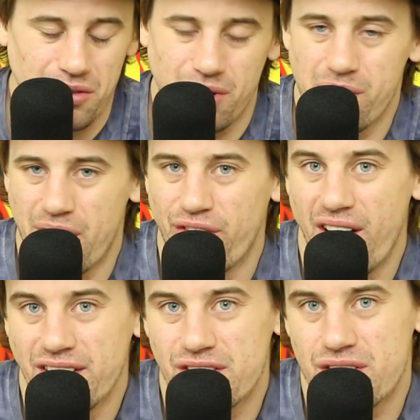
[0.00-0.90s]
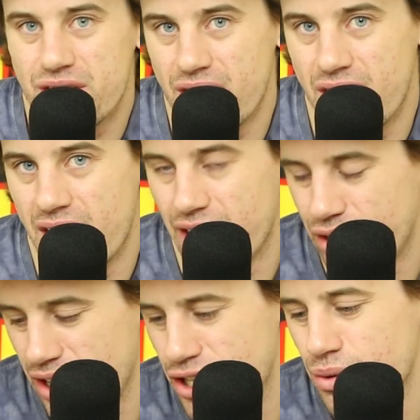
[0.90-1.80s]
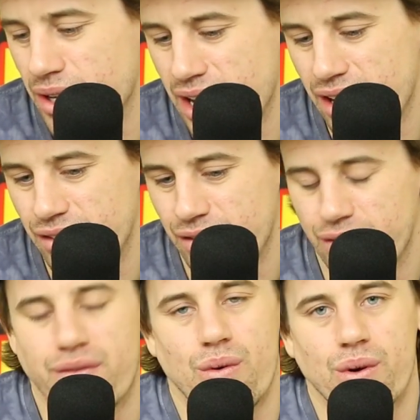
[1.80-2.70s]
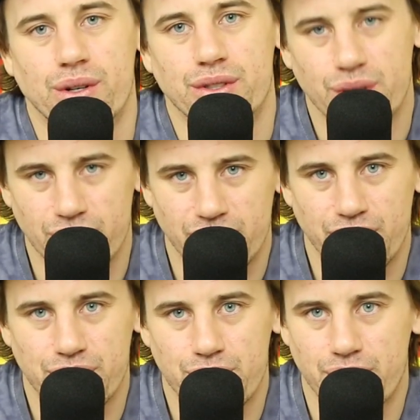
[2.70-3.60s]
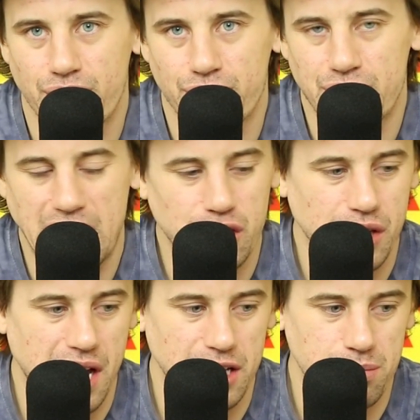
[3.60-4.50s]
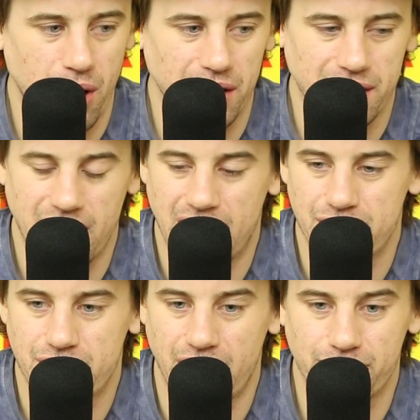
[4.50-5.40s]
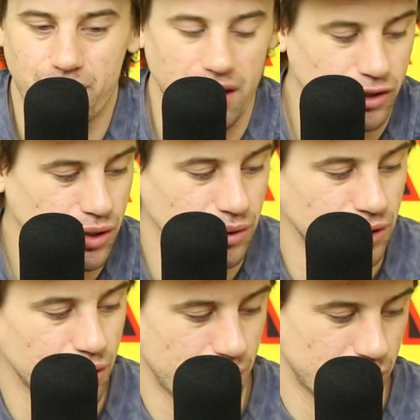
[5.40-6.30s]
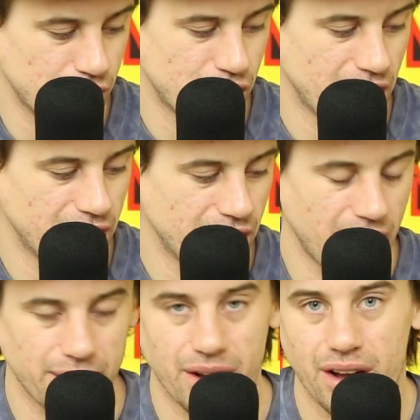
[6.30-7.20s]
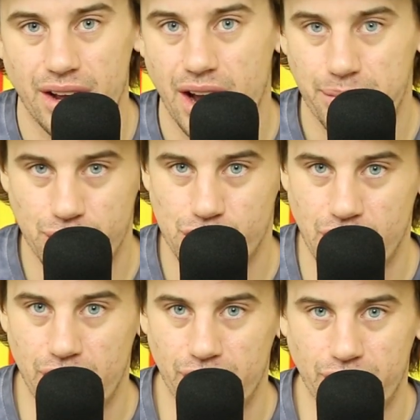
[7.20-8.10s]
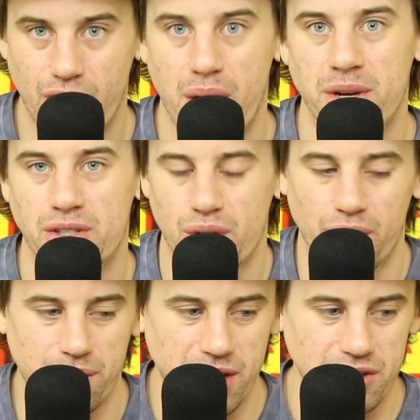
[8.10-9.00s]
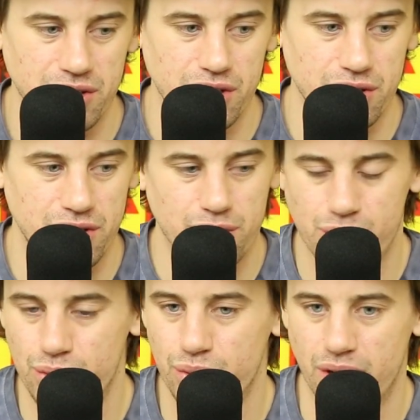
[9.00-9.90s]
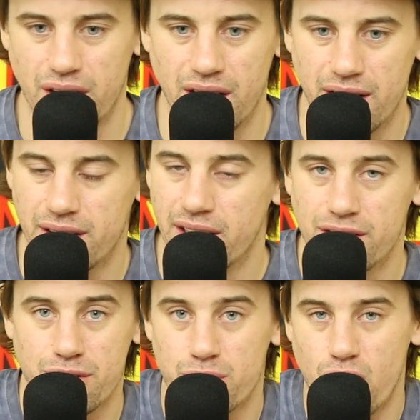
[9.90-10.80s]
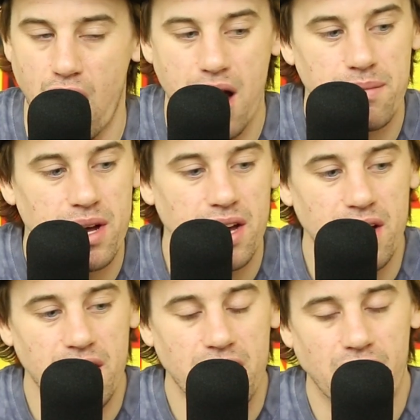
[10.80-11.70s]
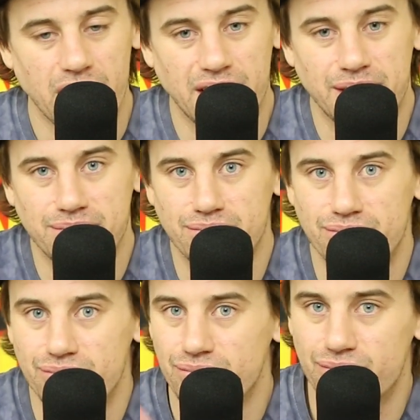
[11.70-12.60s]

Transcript: Well, my friends, I thank you again for tuning in to another Danger Cats podcast. I truly do appreciate it. I appreciate all the comments, all the messages. Do hit subscribe. Share